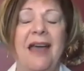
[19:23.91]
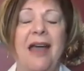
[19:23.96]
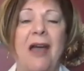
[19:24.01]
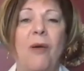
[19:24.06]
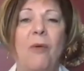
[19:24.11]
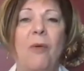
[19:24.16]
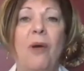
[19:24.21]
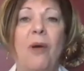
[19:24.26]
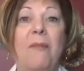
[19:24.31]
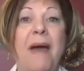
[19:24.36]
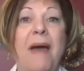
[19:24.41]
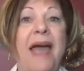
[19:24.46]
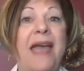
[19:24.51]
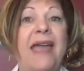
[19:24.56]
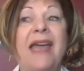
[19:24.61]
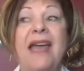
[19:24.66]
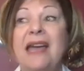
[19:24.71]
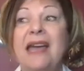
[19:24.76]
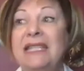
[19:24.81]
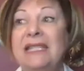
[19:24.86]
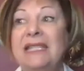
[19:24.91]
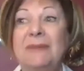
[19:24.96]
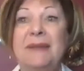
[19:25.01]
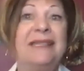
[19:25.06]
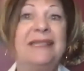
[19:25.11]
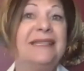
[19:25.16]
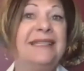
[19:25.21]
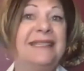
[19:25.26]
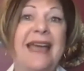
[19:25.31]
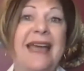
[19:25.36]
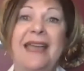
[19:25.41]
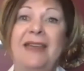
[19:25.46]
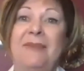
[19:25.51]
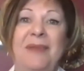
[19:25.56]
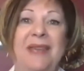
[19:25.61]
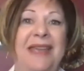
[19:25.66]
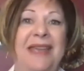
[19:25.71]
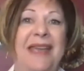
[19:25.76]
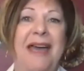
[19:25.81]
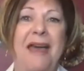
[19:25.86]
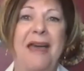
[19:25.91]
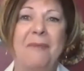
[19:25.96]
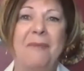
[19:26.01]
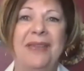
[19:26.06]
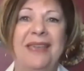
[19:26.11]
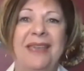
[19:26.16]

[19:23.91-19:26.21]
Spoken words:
well, my husband signed me up.